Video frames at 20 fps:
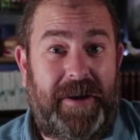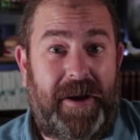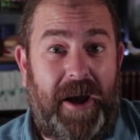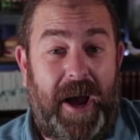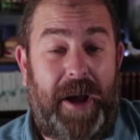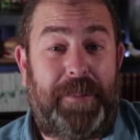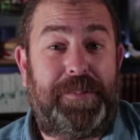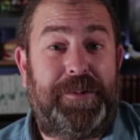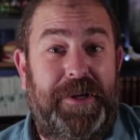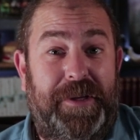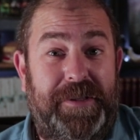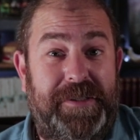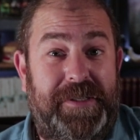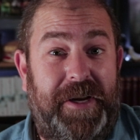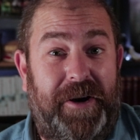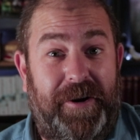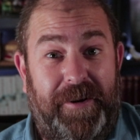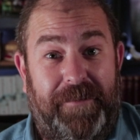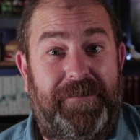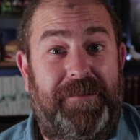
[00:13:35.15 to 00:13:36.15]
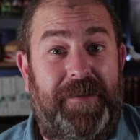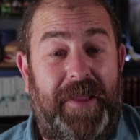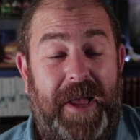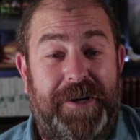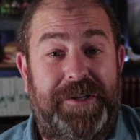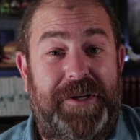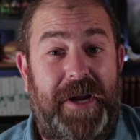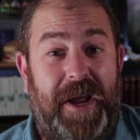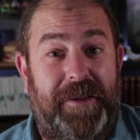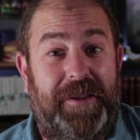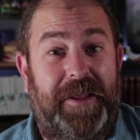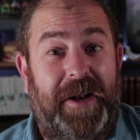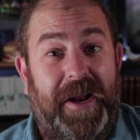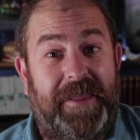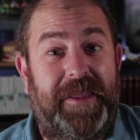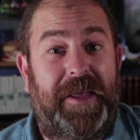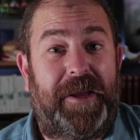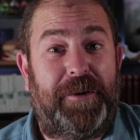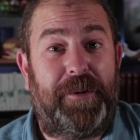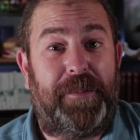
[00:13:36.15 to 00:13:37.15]
options here to flesh out that I
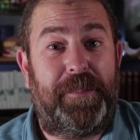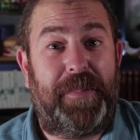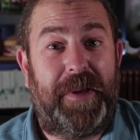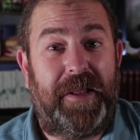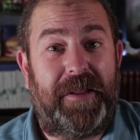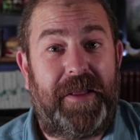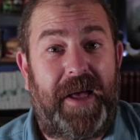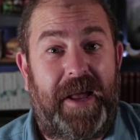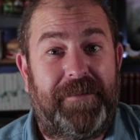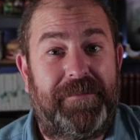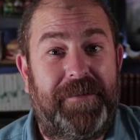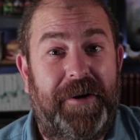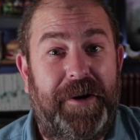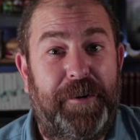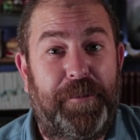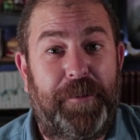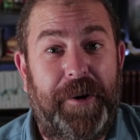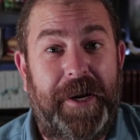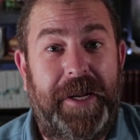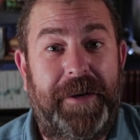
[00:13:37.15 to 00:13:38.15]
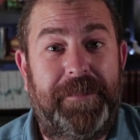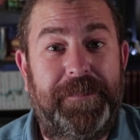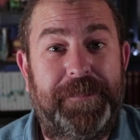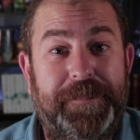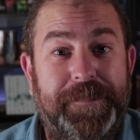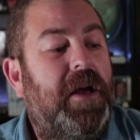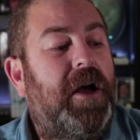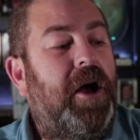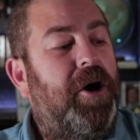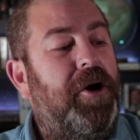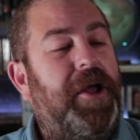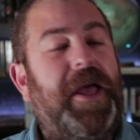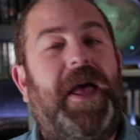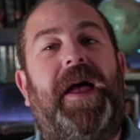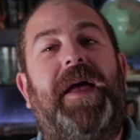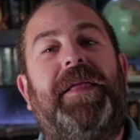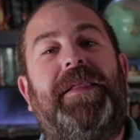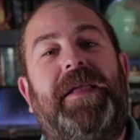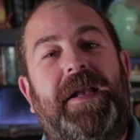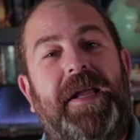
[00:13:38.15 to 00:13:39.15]
think would be a lot of fun to read. Oh
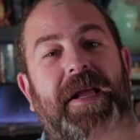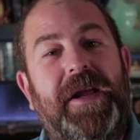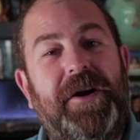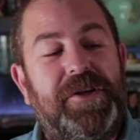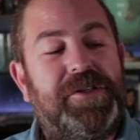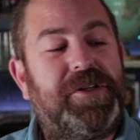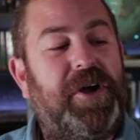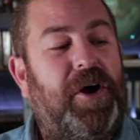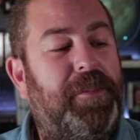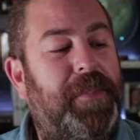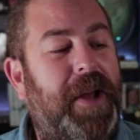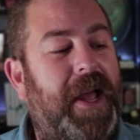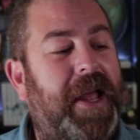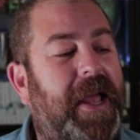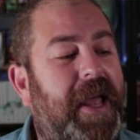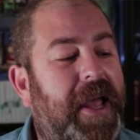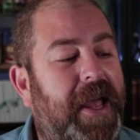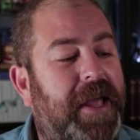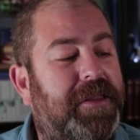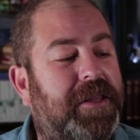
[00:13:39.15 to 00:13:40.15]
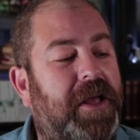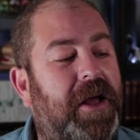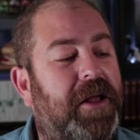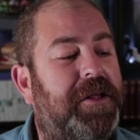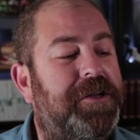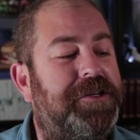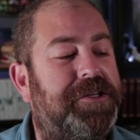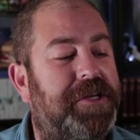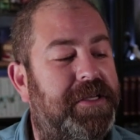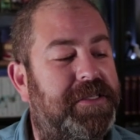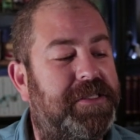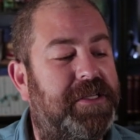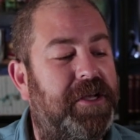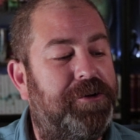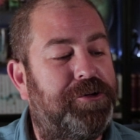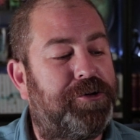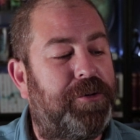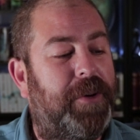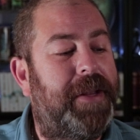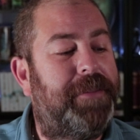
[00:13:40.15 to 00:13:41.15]
yeah, and then here's all my anthologies. So
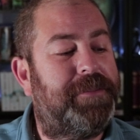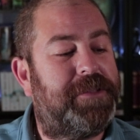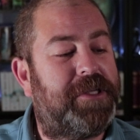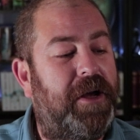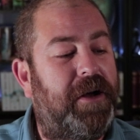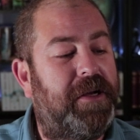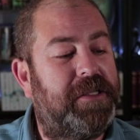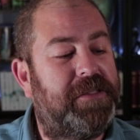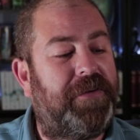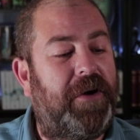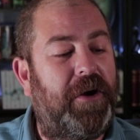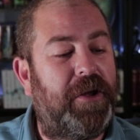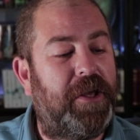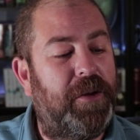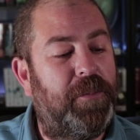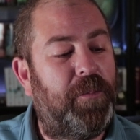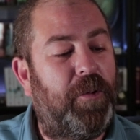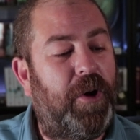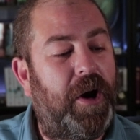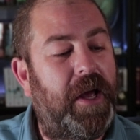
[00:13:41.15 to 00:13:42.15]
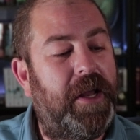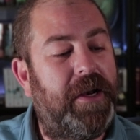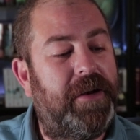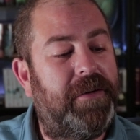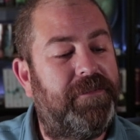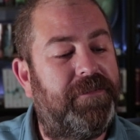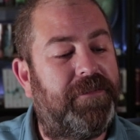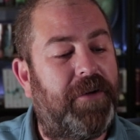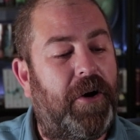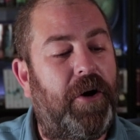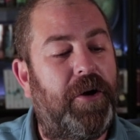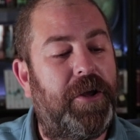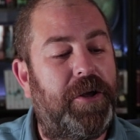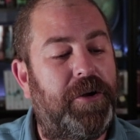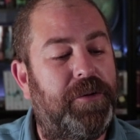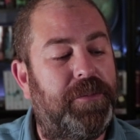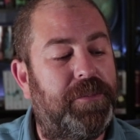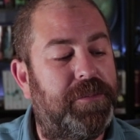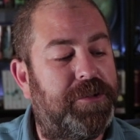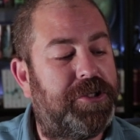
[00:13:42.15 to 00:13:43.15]
Dream Songs Volume 1,
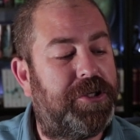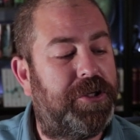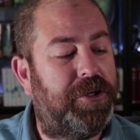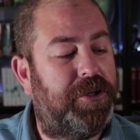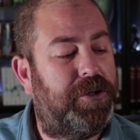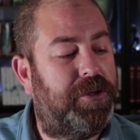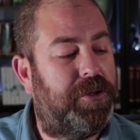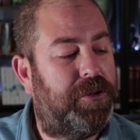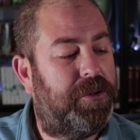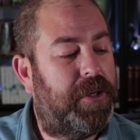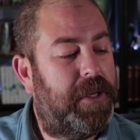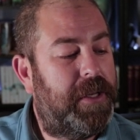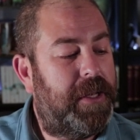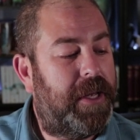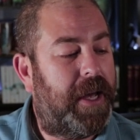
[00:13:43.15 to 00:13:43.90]
Volume 2,